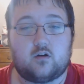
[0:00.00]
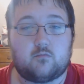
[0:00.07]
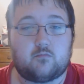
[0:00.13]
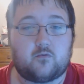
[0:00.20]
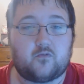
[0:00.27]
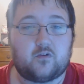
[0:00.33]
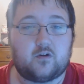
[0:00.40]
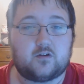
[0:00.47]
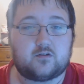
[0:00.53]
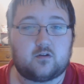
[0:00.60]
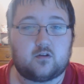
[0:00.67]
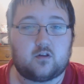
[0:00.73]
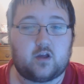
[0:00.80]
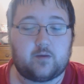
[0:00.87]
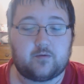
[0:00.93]

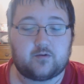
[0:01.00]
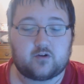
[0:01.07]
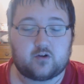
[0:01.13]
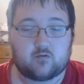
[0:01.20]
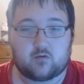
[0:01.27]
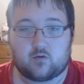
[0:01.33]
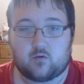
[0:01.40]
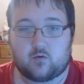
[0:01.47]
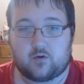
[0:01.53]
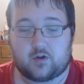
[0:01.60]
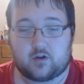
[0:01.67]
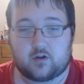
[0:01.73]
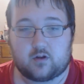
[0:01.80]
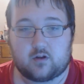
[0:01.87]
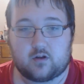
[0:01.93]
unprofessional amateur
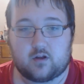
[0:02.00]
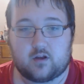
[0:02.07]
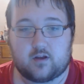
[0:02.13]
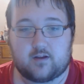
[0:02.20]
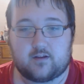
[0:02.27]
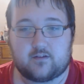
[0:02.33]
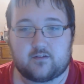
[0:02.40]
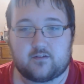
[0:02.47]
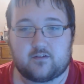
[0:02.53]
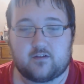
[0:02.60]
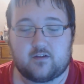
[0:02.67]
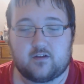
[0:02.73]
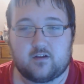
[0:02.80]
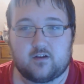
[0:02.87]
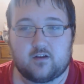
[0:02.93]
recording, as
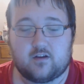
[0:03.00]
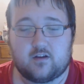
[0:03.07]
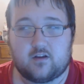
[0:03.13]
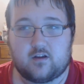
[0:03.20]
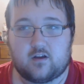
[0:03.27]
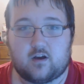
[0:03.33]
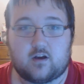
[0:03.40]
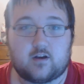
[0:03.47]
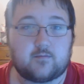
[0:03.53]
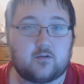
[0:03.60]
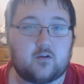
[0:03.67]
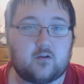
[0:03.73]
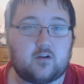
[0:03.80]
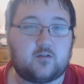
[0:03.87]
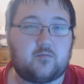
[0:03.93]
I'm
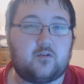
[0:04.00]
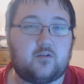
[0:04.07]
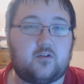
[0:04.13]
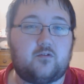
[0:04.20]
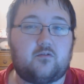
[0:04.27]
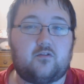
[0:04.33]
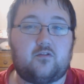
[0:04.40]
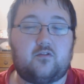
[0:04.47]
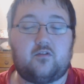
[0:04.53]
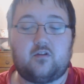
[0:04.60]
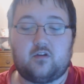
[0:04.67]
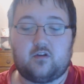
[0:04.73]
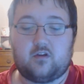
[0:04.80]
going to produce.